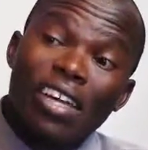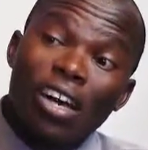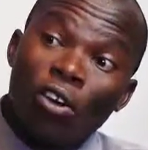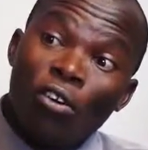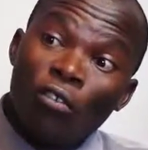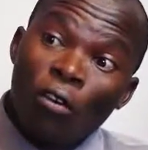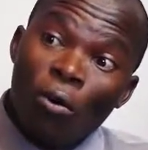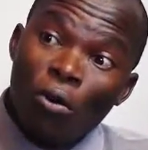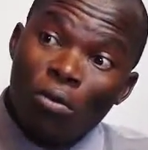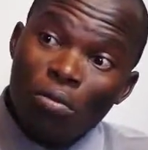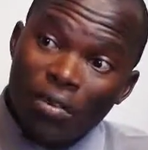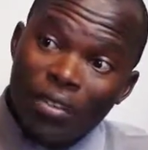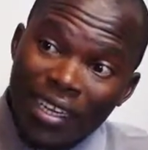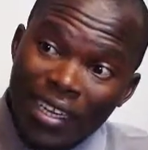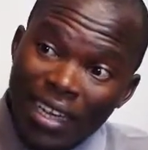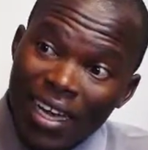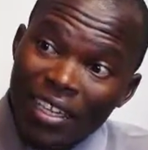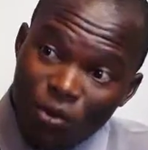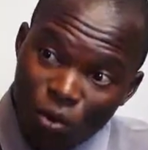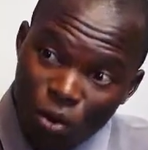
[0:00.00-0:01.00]
are overwhelmed. They
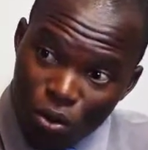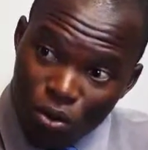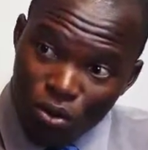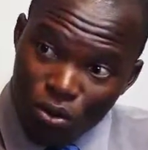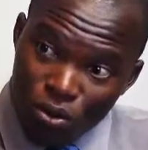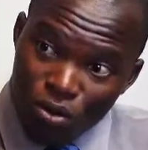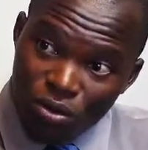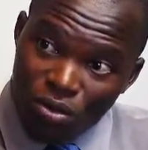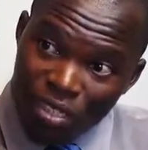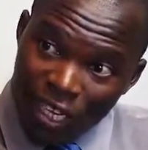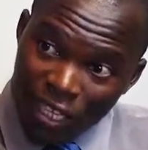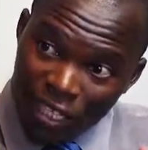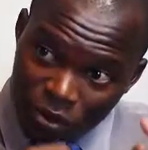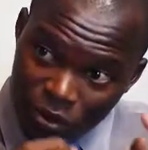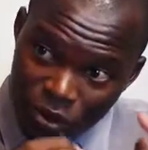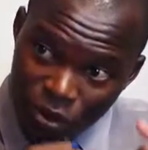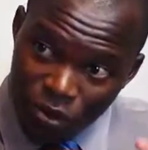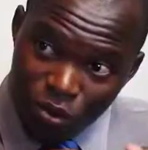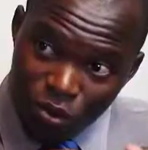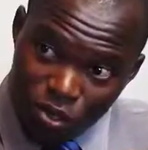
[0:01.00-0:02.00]
can't hold on to that
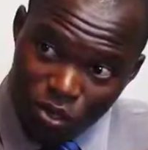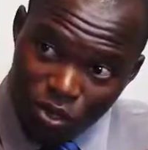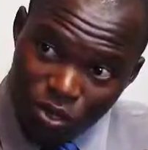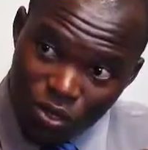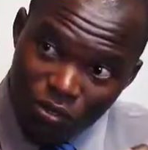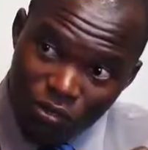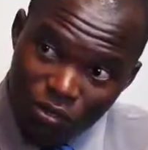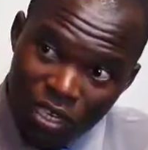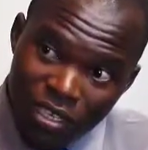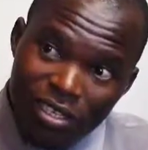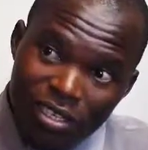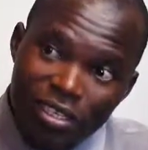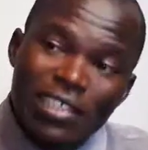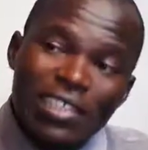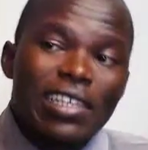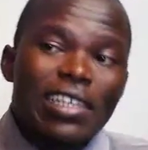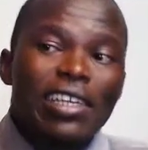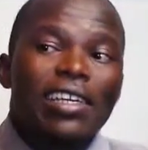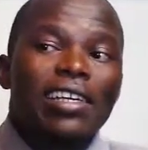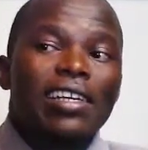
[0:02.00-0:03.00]
glucose so much.
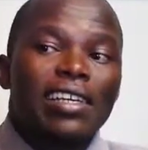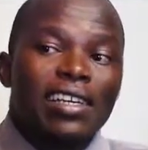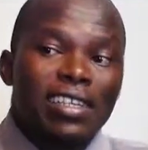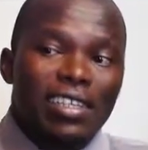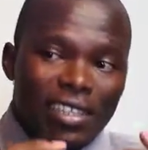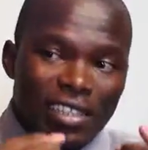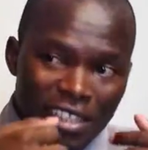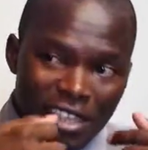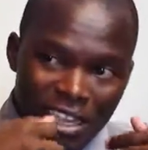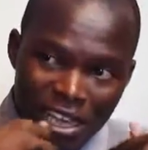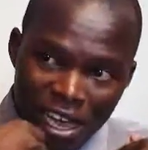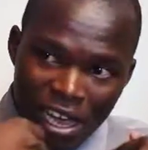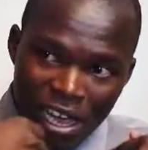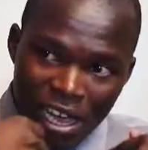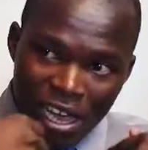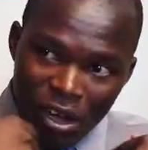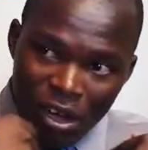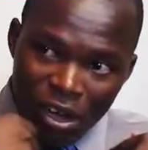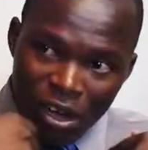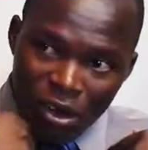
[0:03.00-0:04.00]
They are
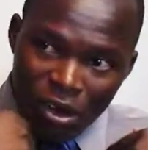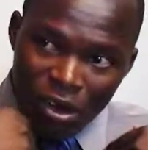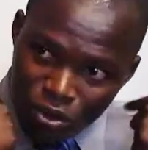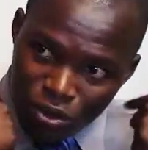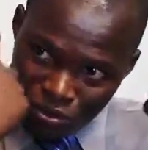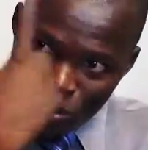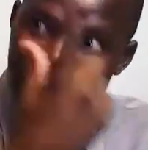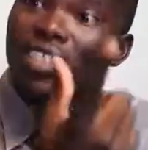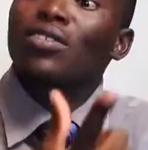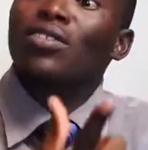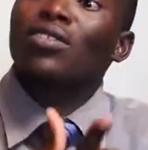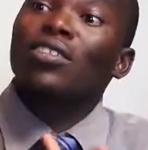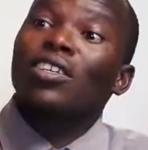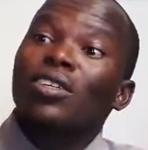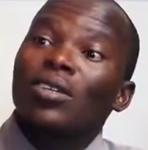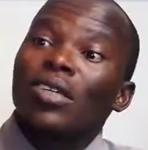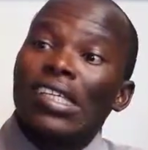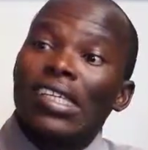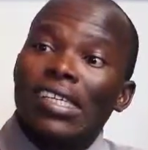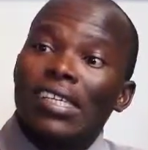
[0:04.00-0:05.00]
also rushing to the
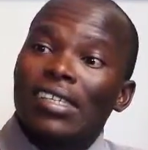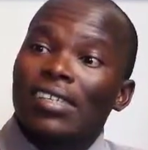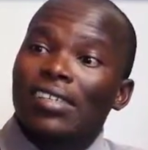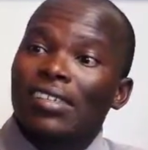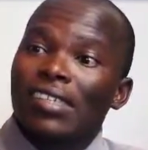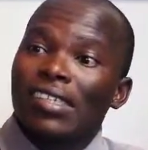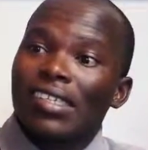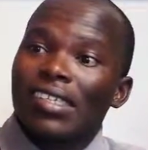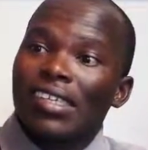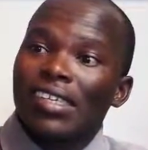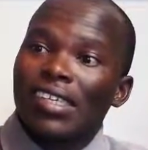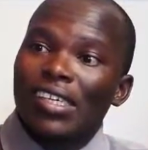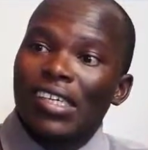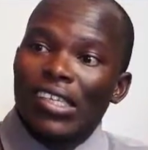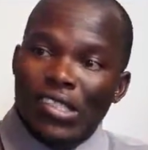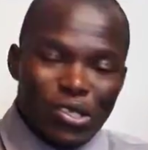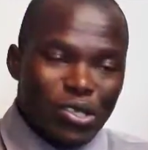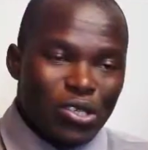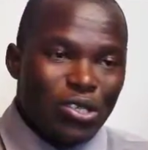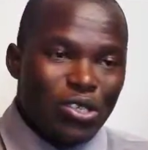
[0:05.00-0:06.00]
toilet.
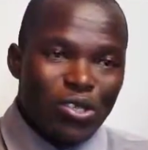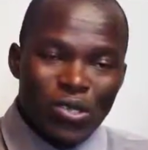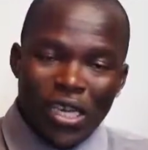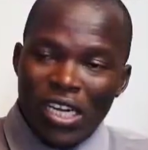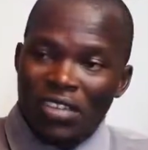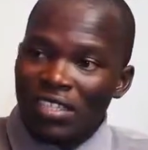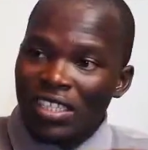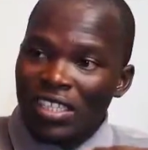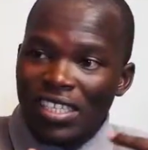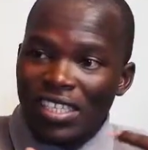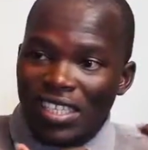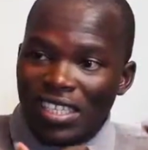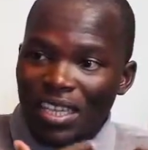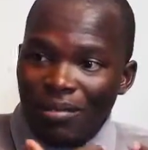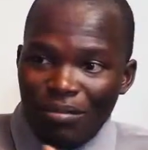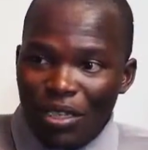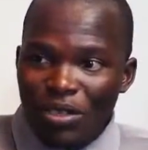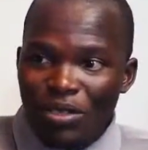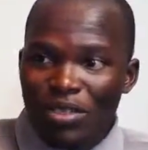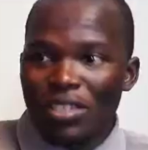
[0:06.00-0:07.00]
So usually if this is
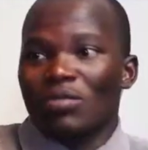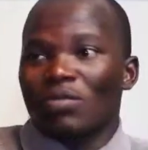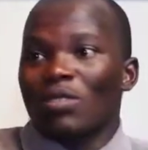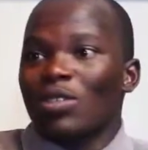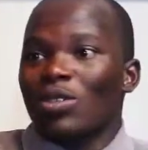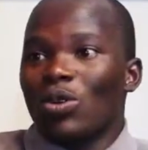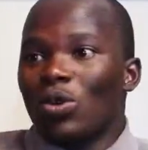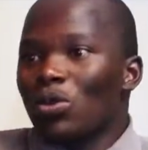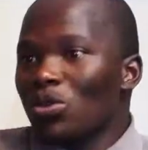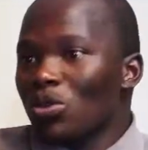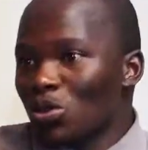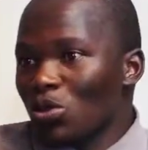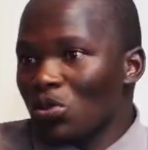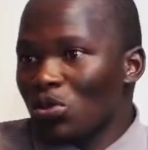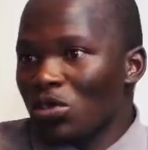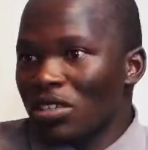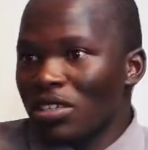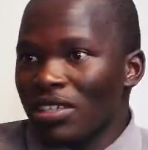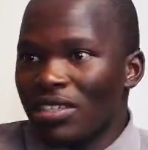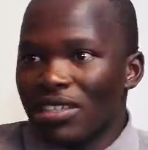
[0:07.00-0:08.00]
somebody who has been going to
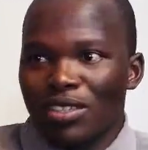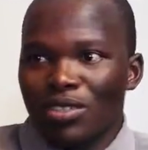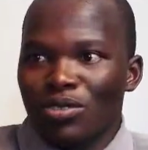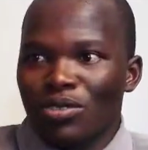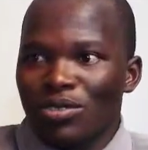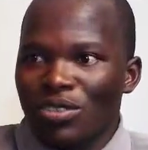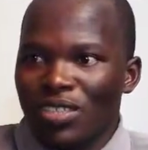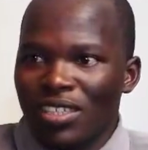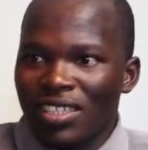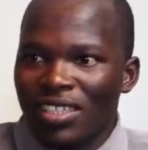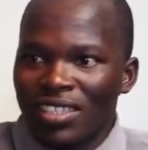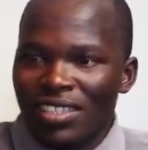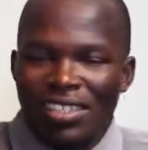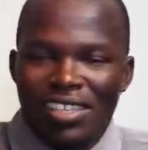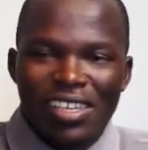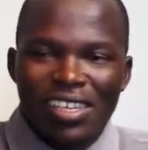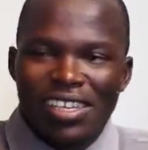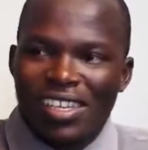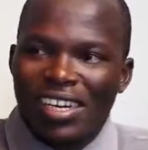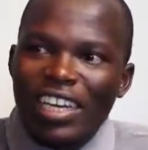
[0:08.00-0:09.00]
work, they
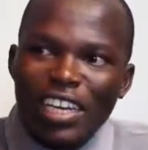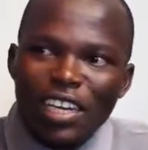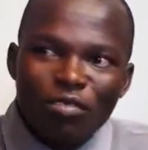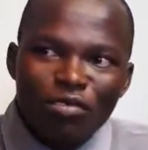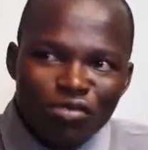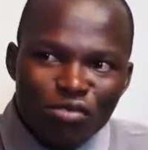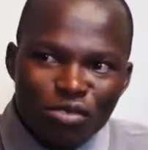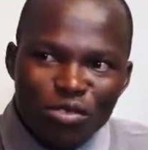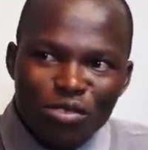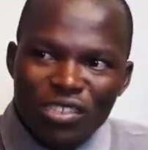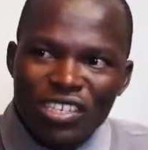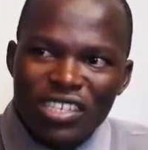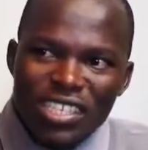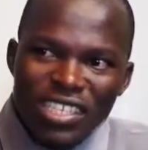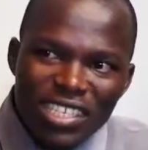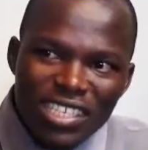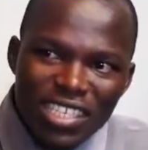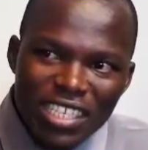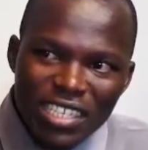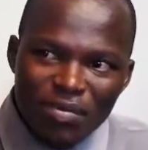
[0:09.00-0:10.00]
really feel so
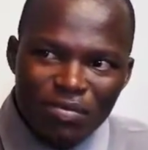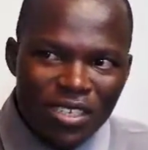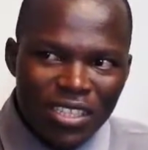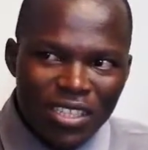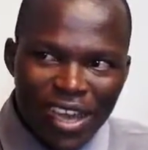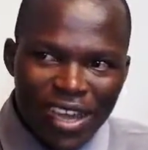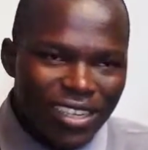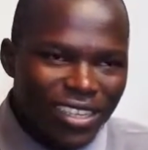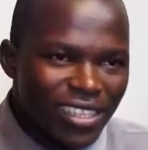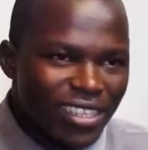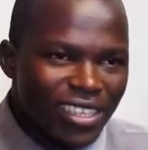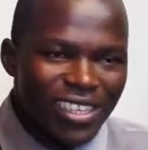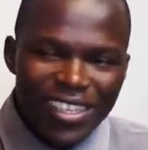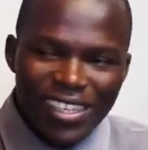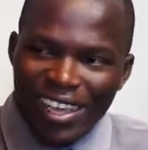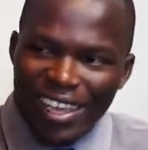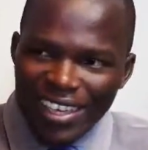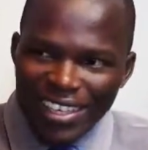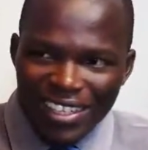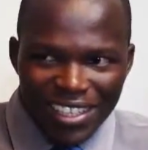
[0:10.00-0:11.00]
disturbed that
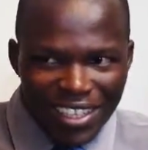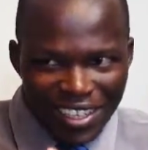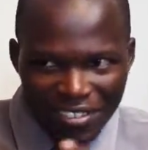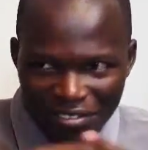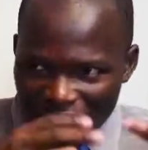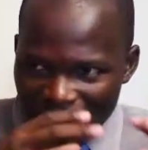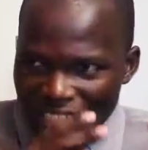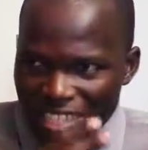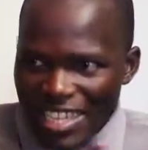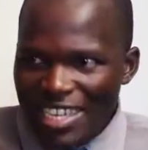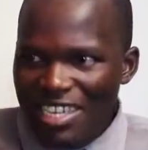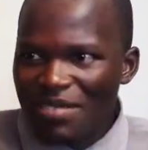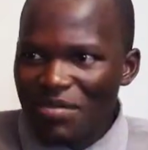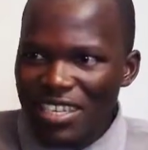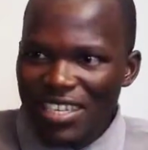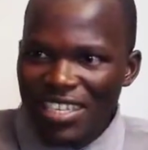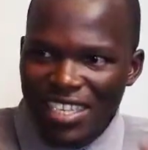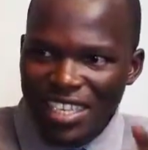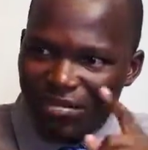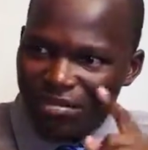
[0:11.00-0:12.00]
at every 30
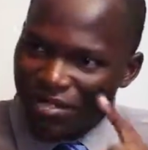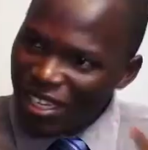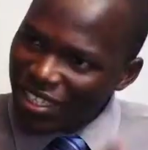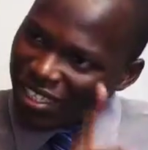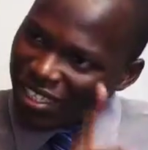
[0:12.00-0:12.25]
minutes I'm